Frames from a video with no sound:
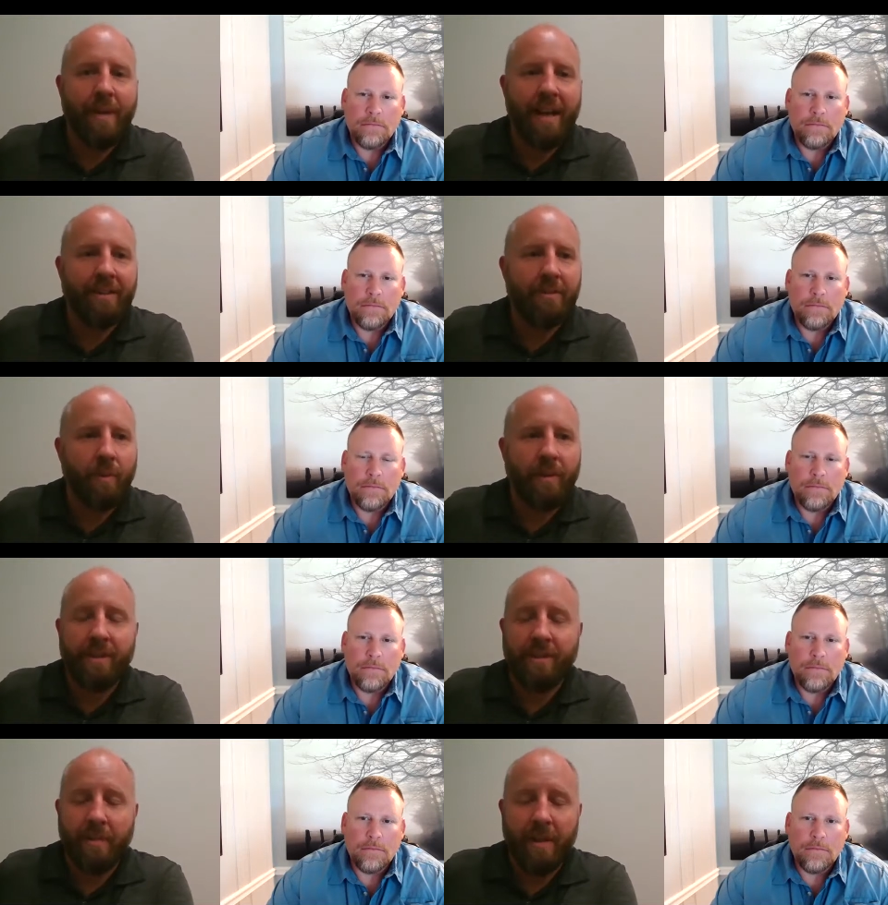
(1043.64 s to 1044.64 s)
Speaker 1: back this morning. He
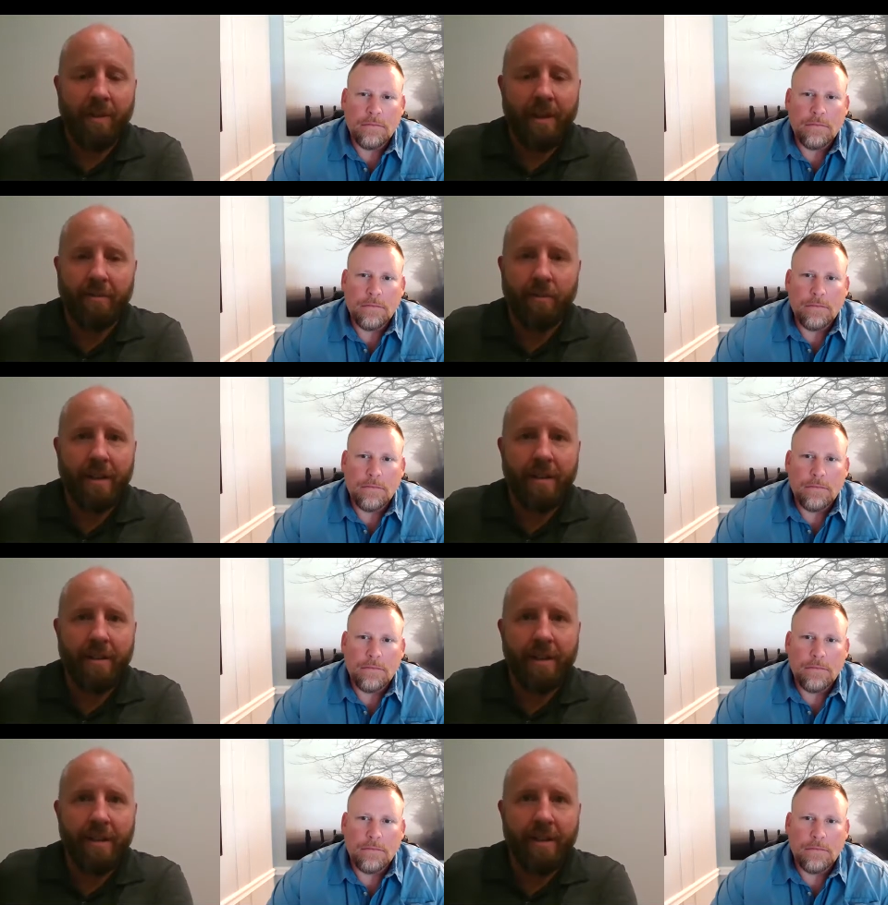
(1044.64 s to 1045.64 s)
said, man, we're going to have to wait a
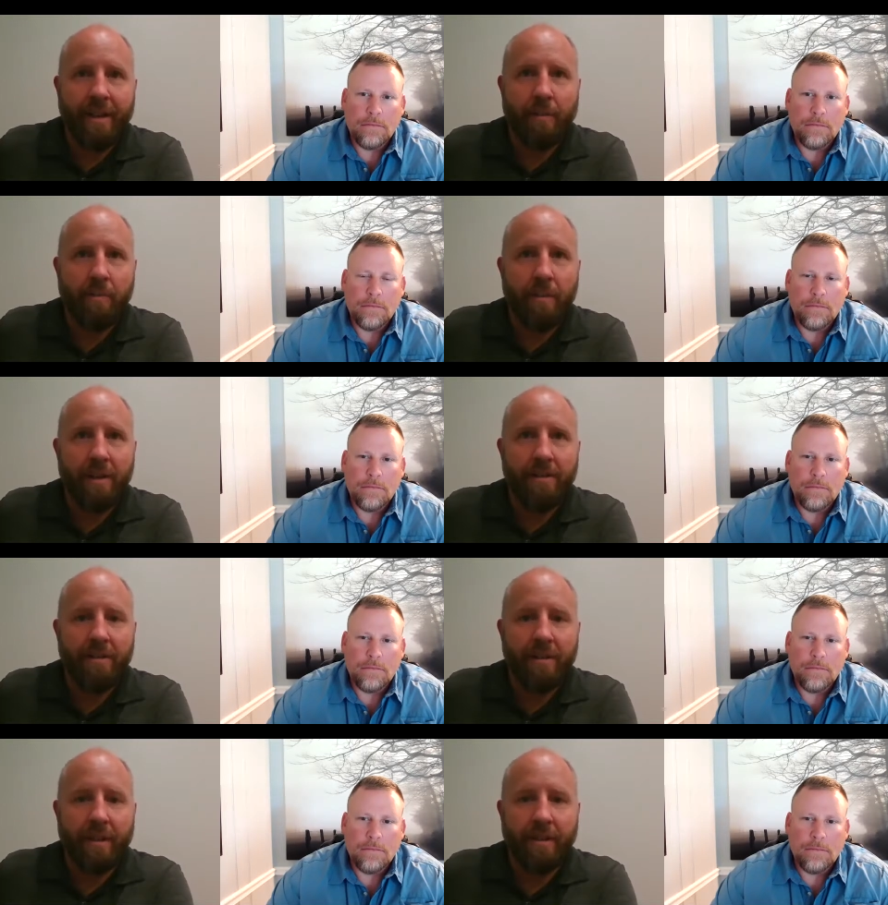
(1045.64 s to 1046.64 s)
couple
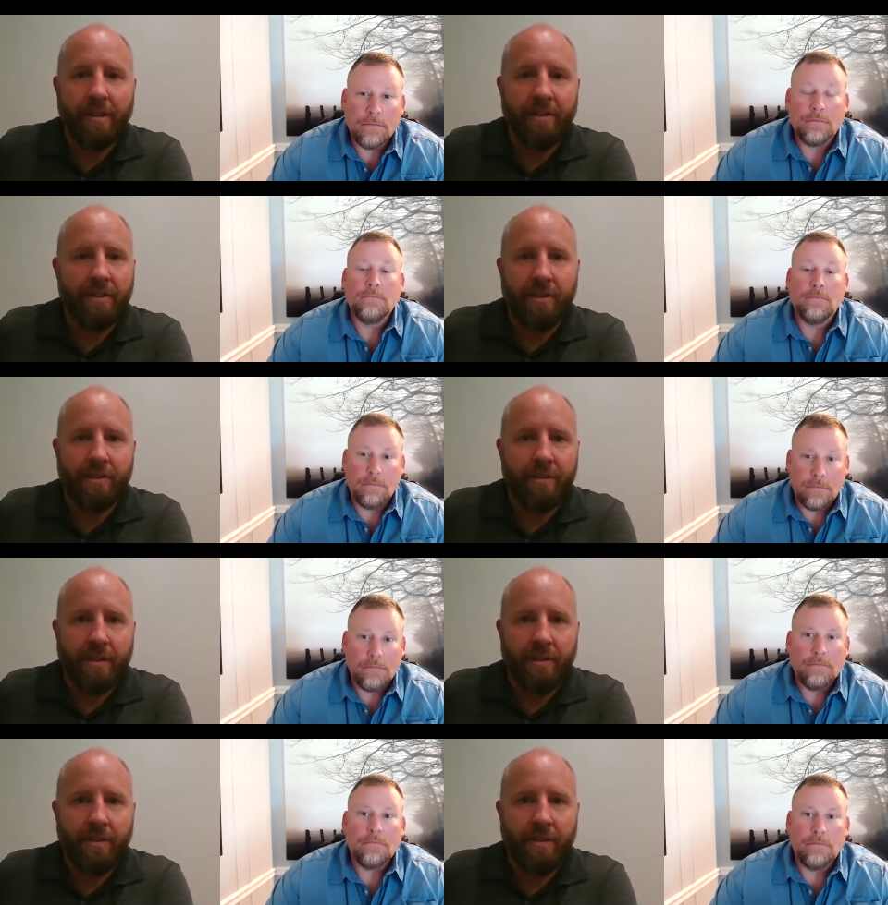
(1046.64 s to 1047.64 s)
months. Uh, Cause it's just,
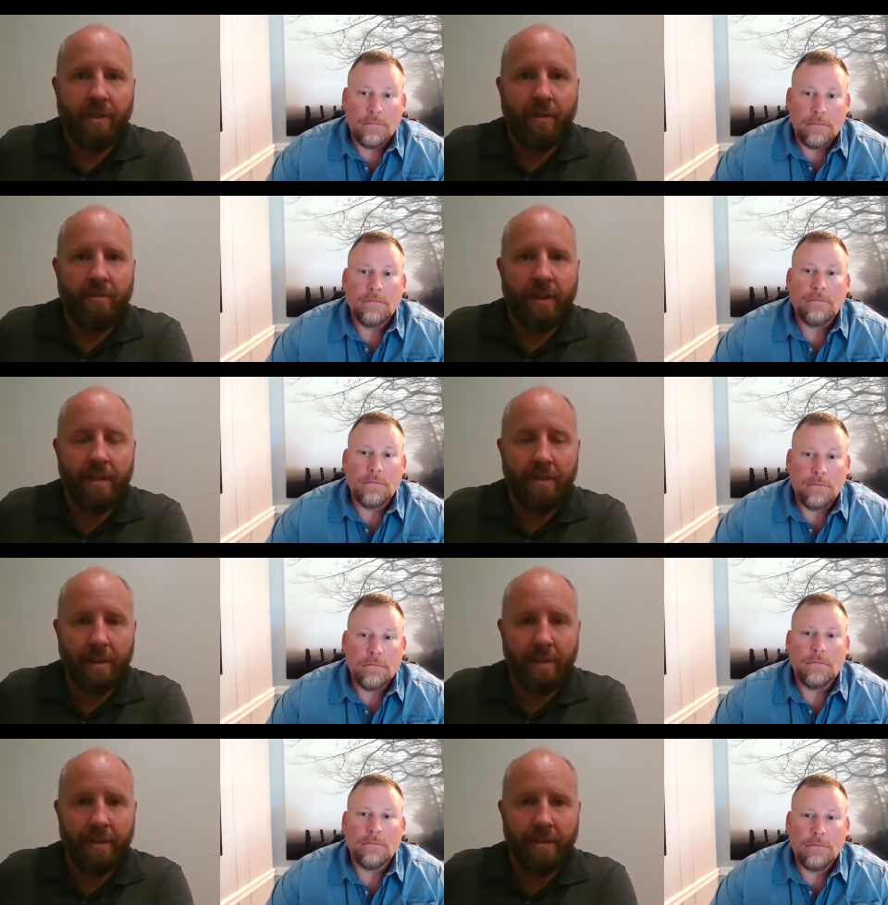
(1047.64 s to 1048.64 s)
it's just so inflated
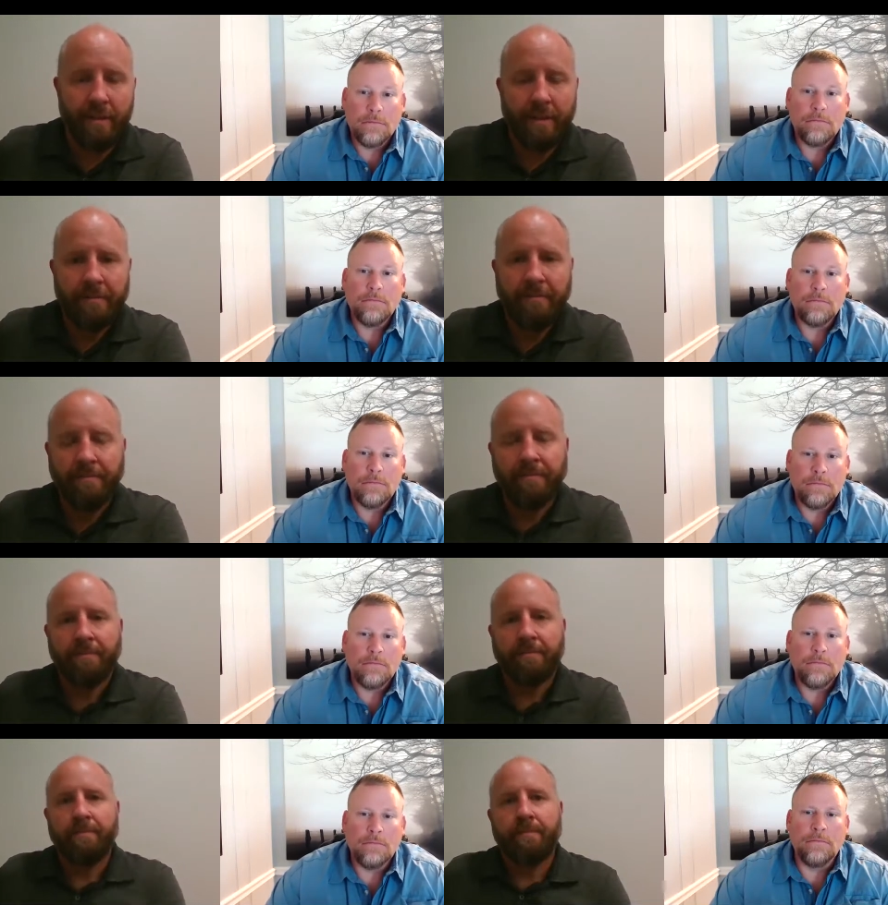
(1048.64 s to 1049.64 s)
right now.
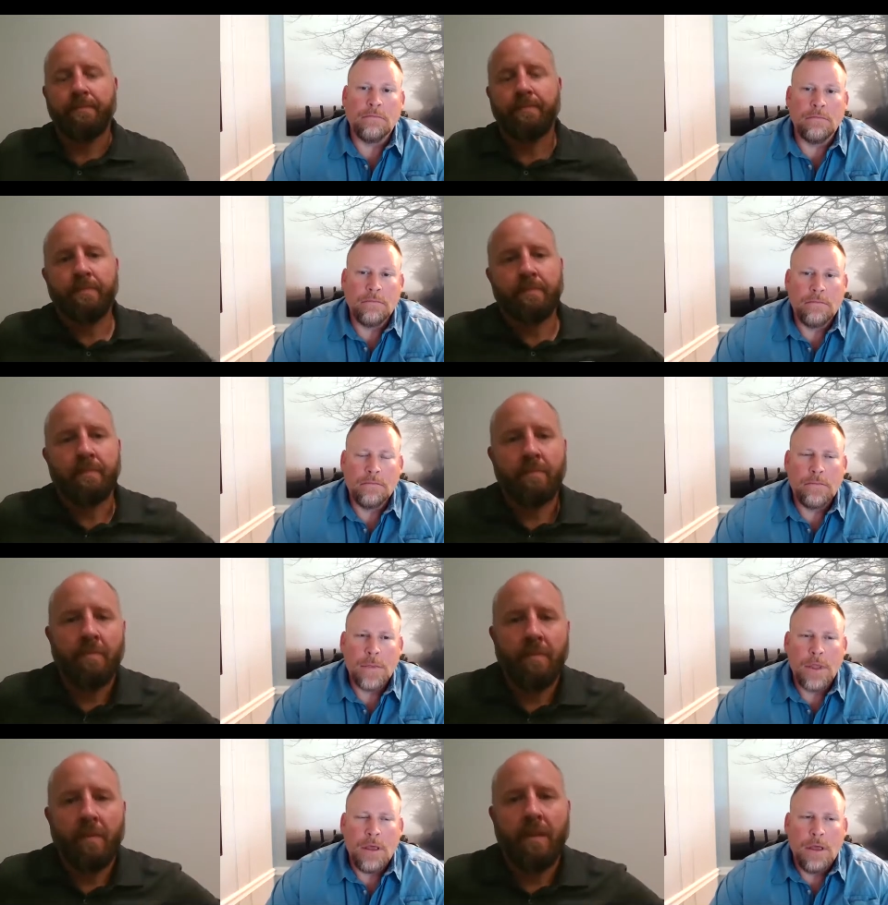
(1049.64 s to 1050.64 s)
Speaker 2: Hmm.
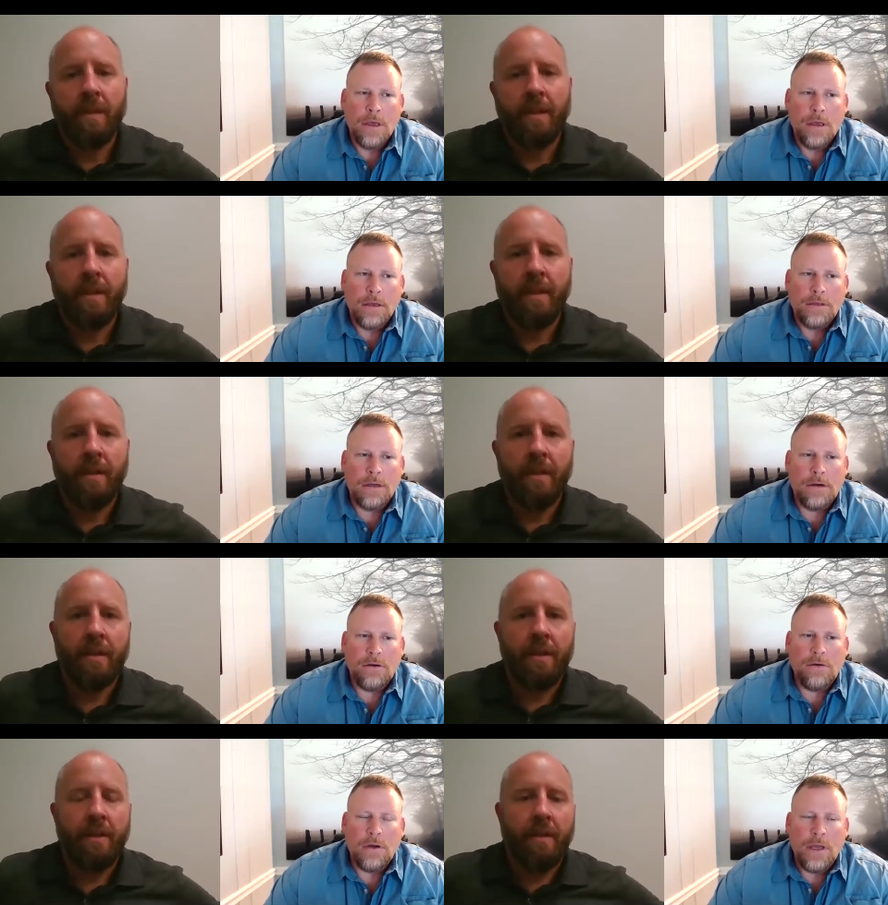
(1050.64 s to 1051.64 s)

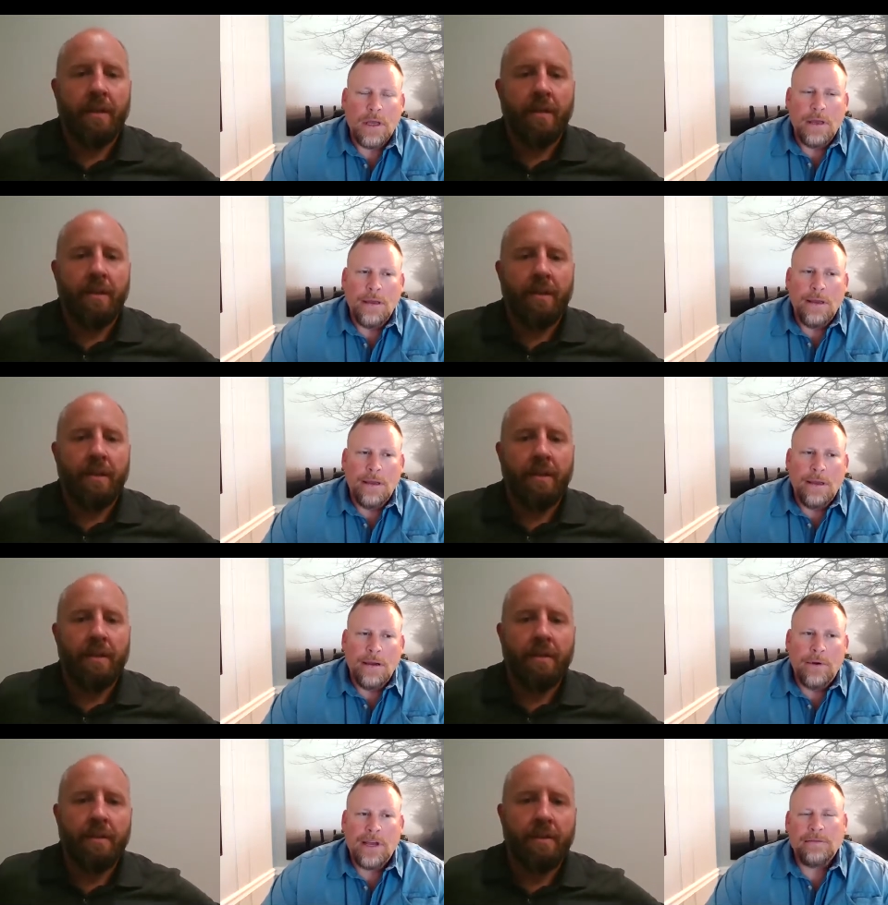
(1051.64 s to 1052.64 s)
So,
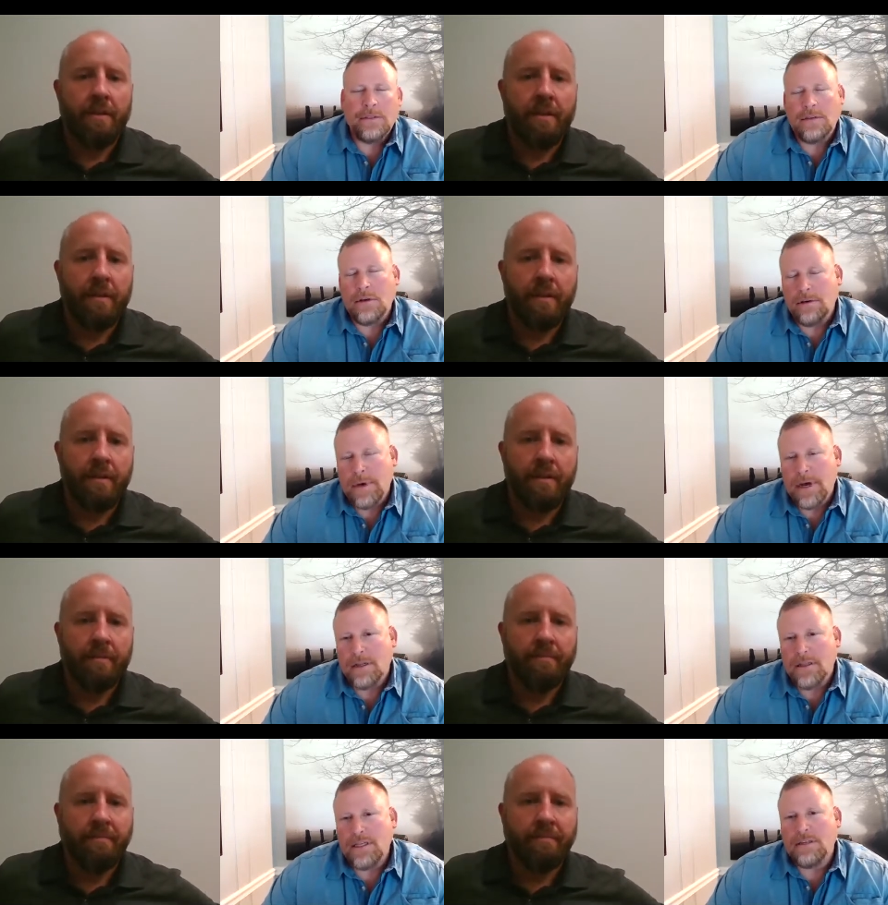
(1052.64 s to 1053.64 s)
we have to talk about
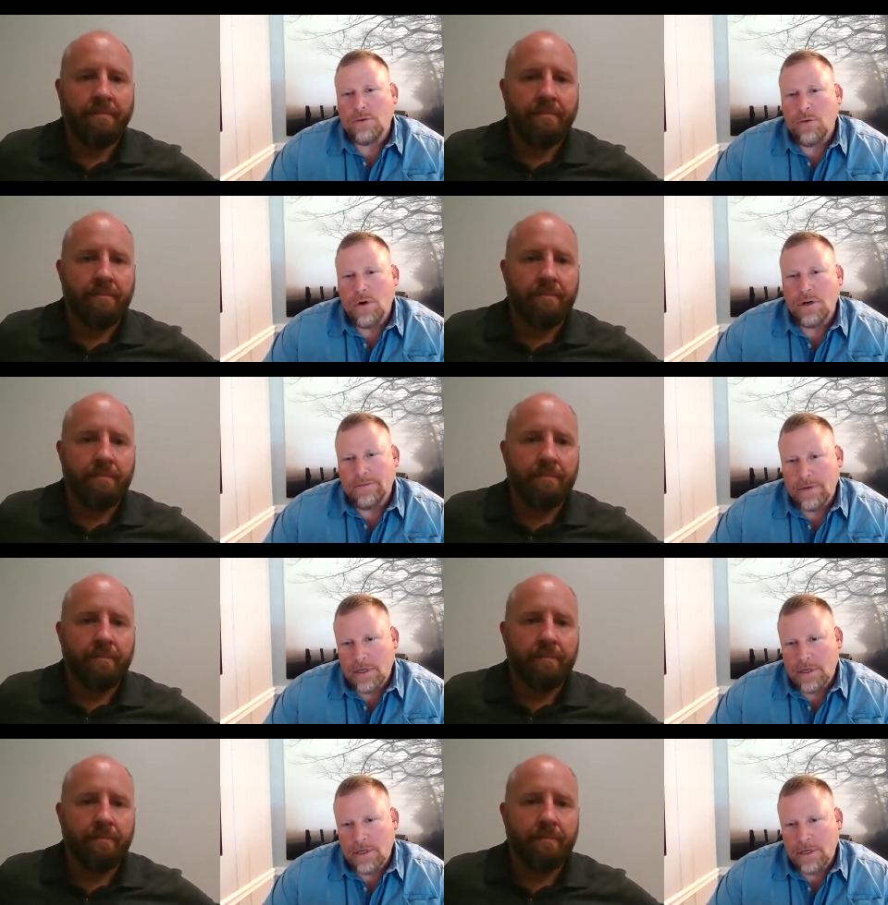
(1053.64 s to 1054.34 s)
at least one of your